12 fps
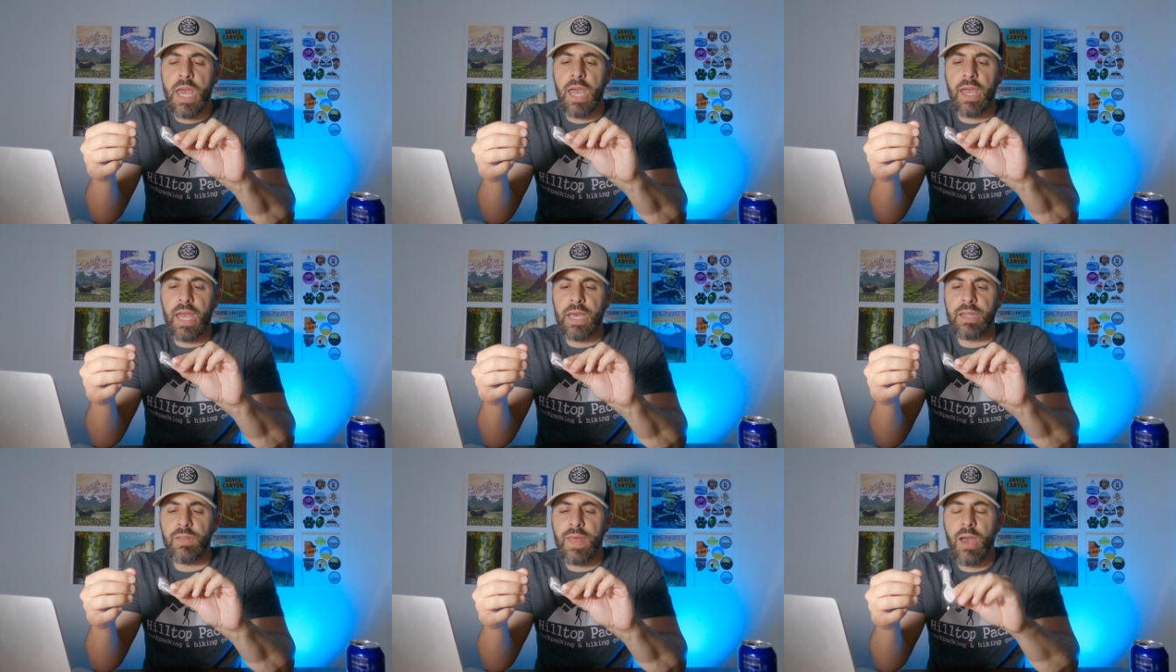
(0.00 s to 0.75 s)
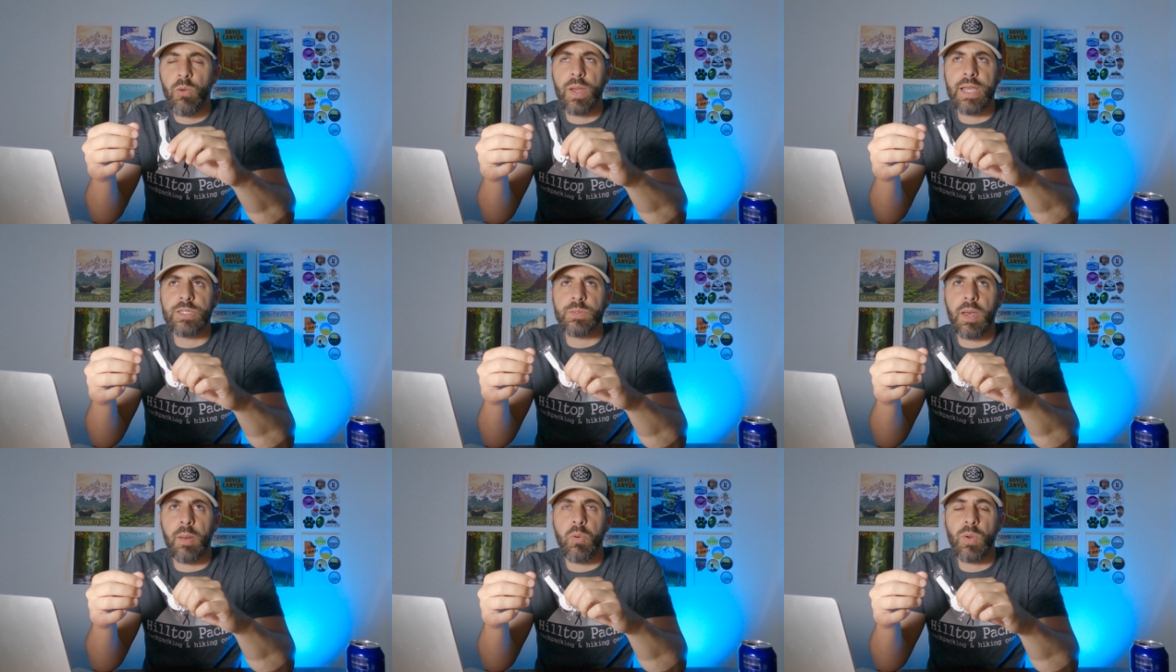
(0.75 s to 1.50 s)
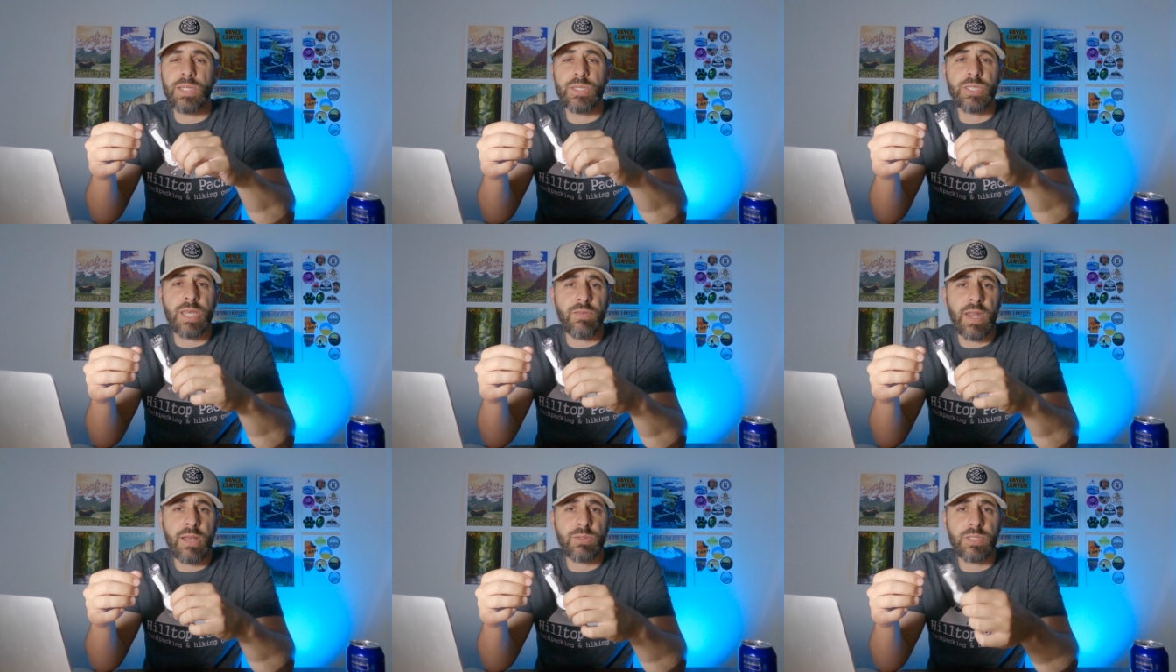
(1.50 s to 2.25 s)
and that weighs about
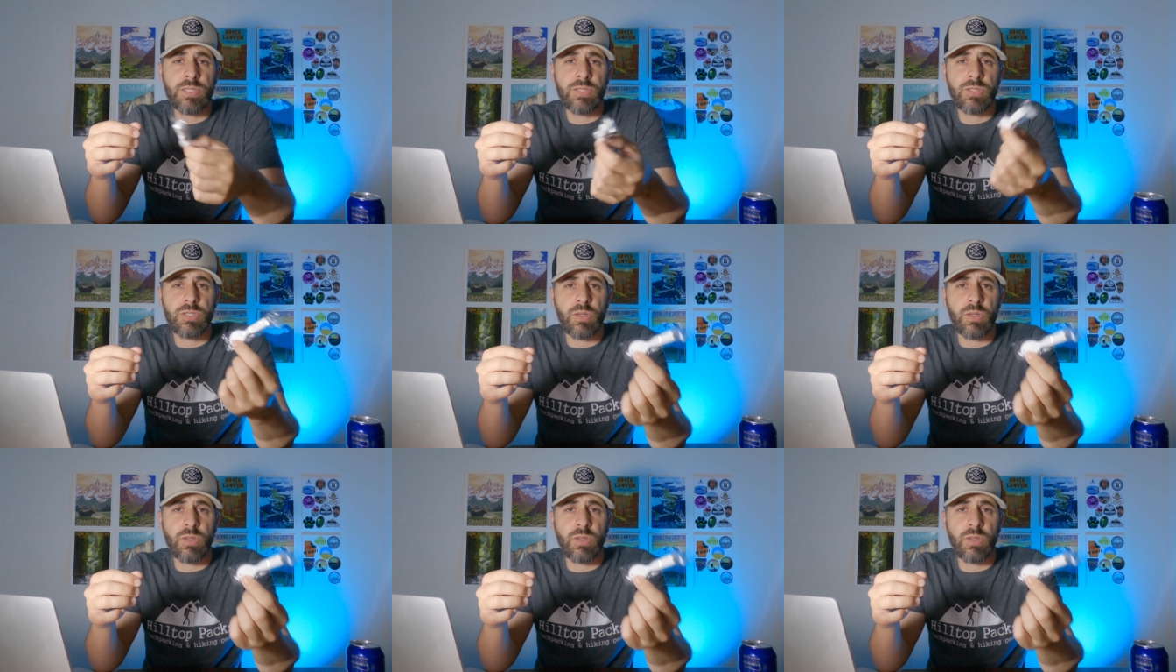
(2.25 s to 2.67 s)
0.7 ounces.